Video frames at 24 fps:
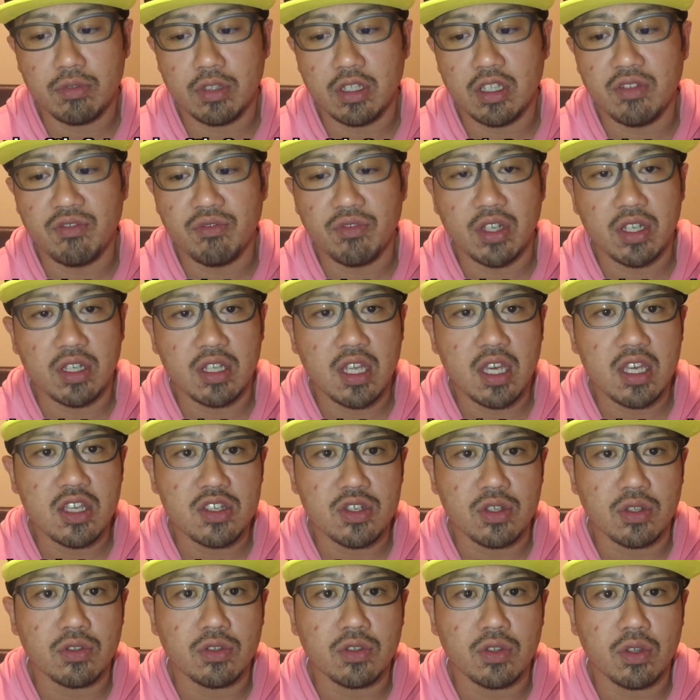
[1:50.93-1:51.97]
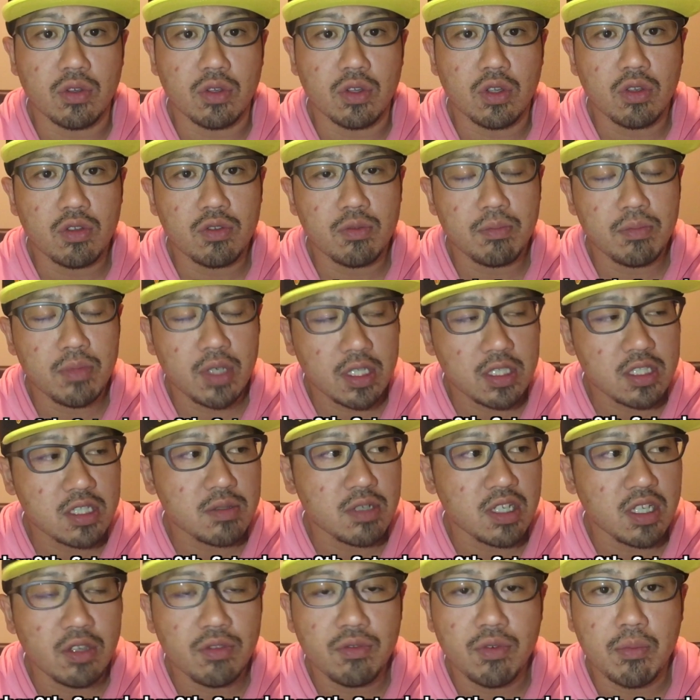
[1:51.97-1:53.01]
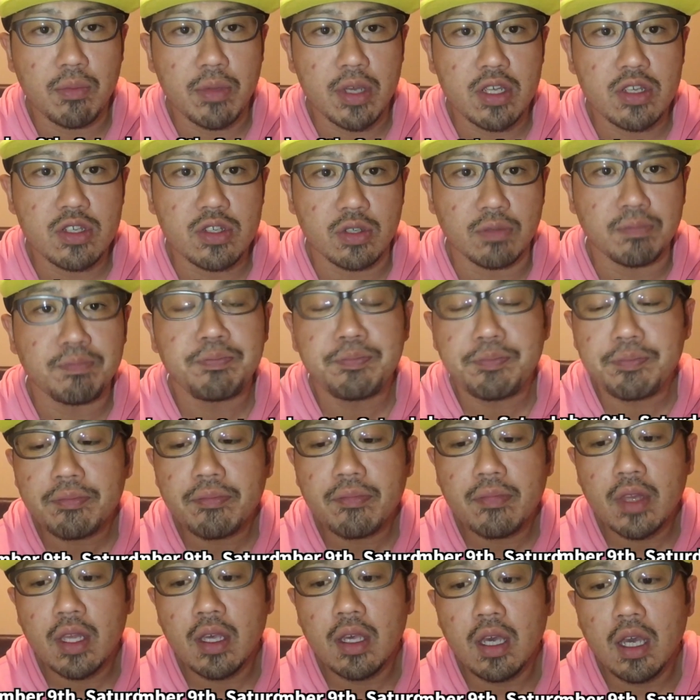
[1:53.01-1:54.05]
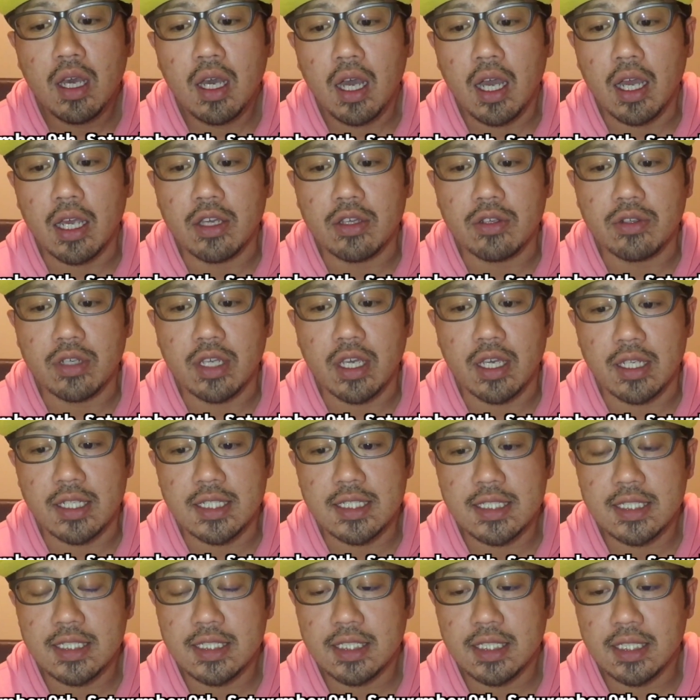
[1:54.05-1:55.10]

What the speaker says: invitation, so not much information I could get.